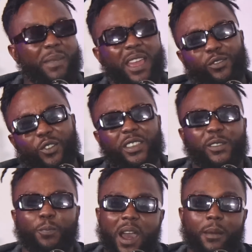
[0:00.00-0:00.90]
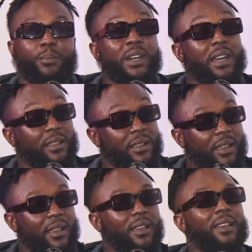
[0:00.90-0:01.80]
Man, you doing this pop, but
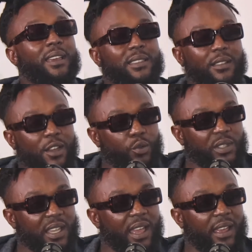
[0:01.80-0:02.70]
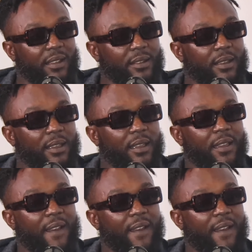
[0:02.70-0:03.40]
it's the cosign. Okay.